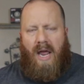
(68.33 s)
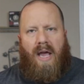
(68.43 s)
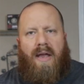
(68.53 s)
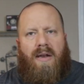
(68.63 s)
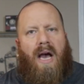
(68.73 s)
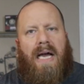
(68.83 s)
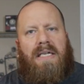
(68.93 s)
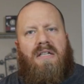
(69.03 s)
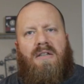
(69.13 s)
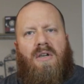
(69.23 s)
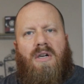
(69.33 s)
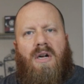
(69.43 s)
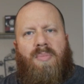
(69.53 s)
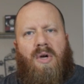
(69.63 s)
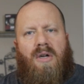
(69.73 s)
And I did look it
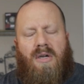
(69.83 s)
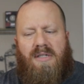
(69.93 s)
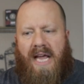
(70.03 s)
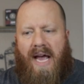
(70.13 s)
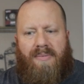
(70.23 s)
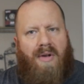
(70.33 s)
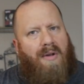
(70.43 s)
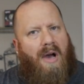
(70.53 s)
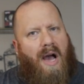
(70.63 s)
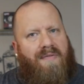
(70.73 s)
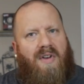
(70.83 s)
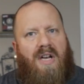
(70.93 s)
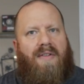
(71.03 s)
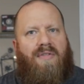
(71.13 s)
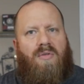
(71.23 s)
up on Untappd. I've
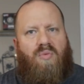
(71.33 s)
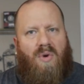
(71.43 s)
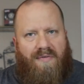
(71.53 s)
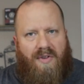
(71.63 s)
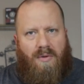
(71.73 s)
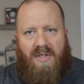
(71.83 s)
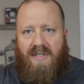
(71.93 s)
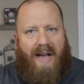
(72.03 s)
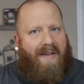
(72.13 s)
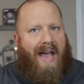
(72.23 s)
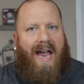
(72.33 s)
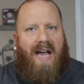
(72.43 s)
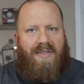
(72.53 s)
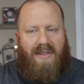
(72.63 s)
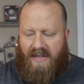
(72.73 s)
never reviewed this. I've
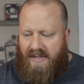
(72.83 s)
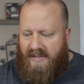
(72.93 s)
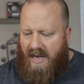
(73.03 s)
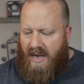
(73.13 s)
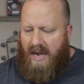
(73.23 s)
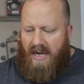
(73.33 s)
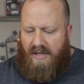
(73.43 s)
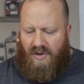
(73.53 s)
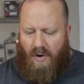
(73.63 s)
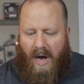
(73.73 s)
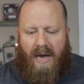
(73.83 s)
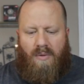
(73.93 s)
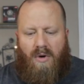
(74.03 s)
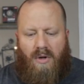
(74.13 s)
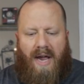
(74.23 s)
had this, so I
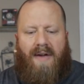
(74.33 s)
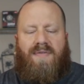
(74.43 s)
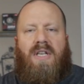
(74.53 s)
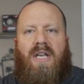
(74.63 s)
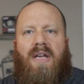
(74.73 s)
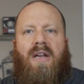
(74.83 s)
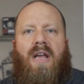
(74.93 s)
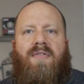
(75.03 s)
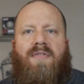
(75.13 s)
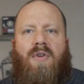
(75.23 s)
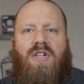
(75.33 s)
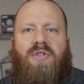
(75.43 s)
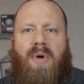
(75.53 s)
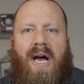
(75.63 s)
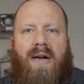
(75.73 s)
will have to get a
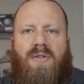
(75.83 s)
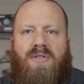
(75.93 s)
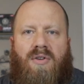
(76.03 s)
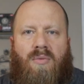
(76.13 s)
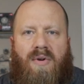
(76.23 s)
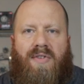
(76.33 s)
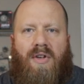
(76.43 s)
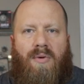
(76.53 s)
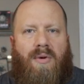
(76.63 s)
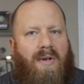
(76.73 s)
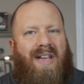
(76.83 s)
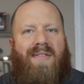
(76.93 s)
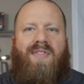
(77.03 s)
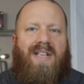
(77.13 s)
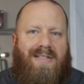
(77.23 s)
fresh bottle to review
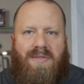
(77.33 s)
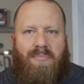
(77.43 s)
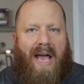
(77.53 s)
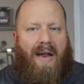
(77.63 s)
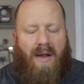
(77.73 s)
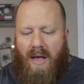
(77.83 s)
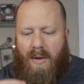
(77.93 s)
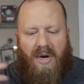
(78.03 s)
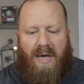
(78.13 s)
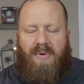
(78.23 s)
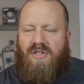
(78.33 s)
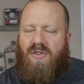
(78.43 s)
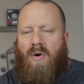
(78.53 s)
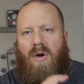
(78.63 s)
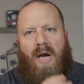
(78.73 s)
if this is bad. But I'm going to
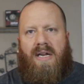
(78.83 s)
score it.